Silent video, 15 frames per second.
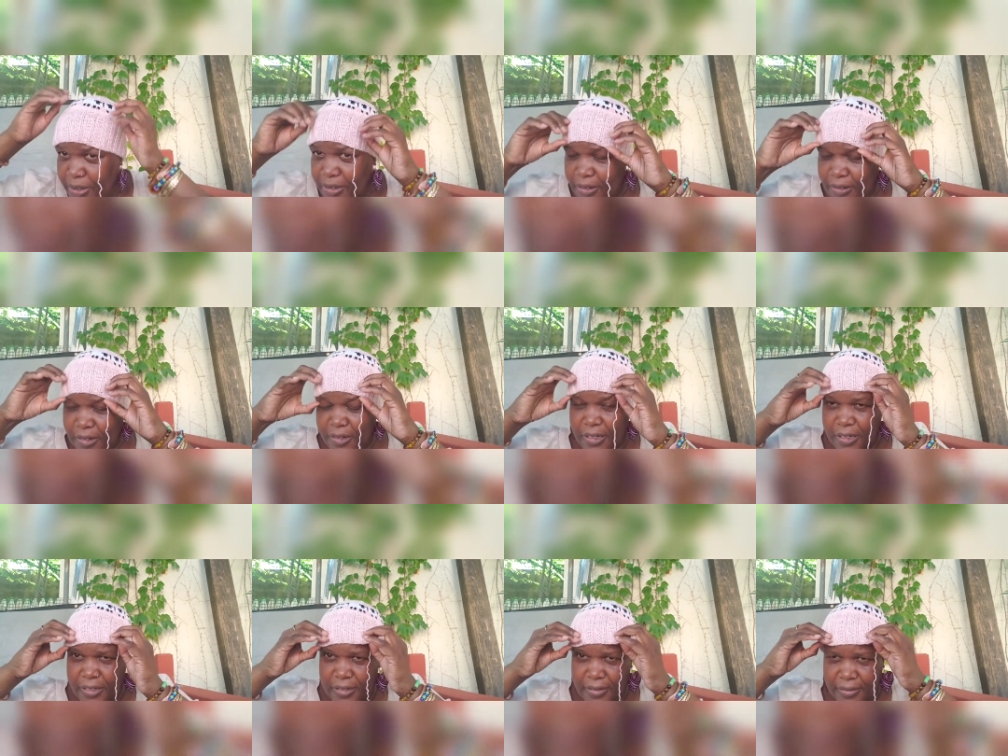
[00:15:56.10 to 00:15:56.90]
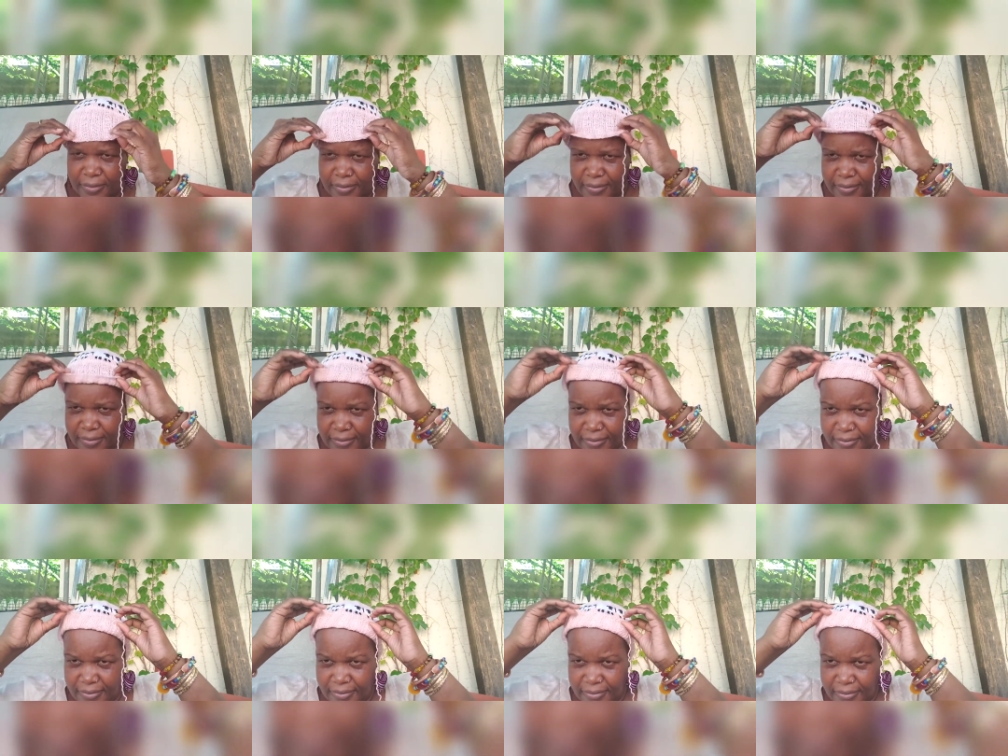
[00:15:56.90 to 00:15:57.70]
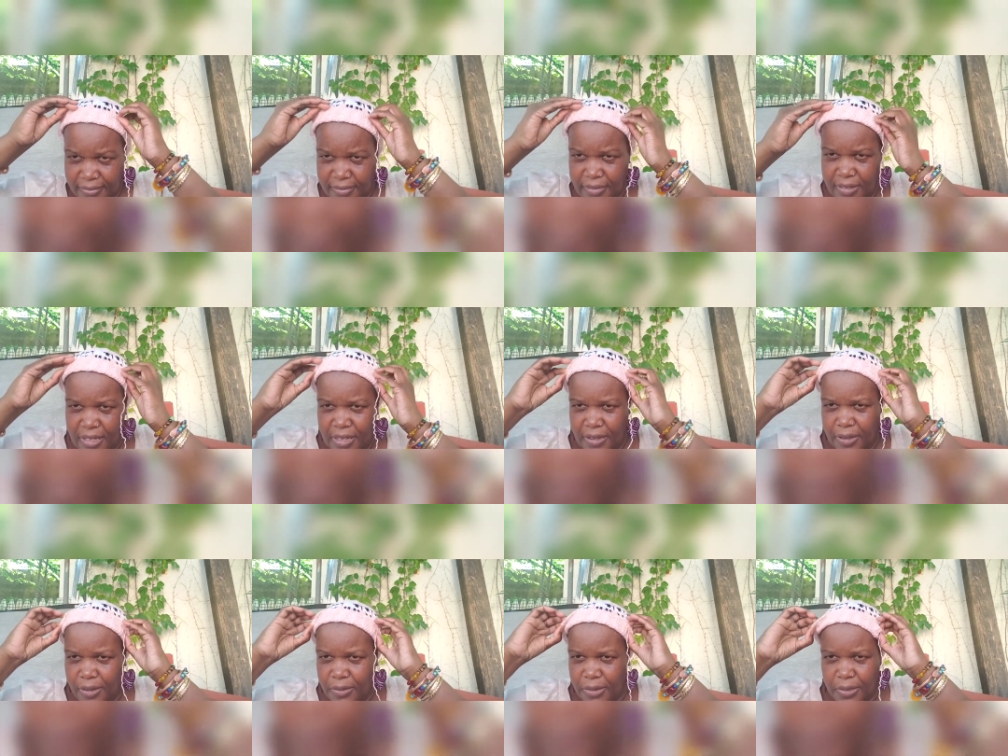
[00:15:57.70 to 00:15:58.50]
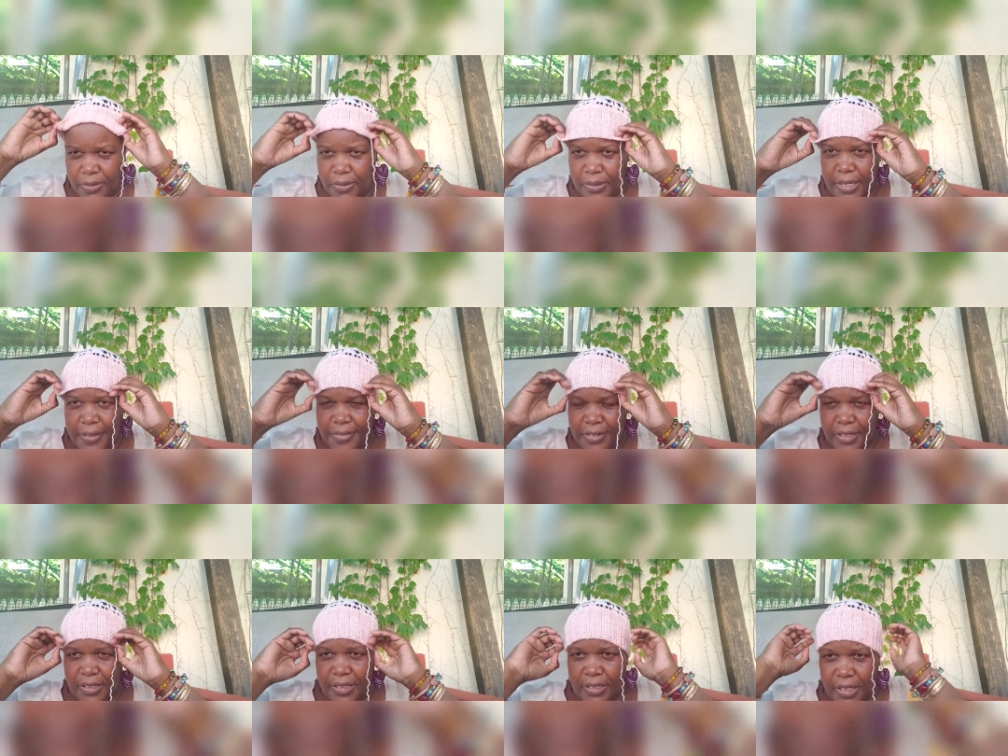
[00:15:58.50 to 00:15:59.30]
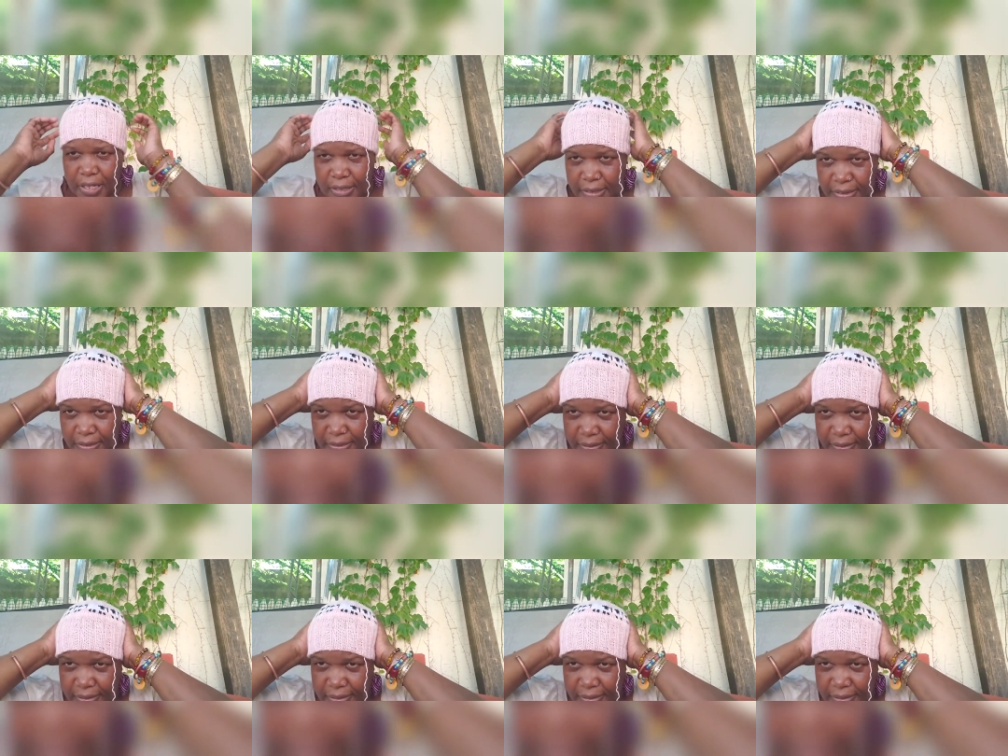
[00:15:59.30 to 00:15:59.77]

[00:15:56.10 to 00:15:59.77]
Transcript: or, hmm, oh no, definitely not.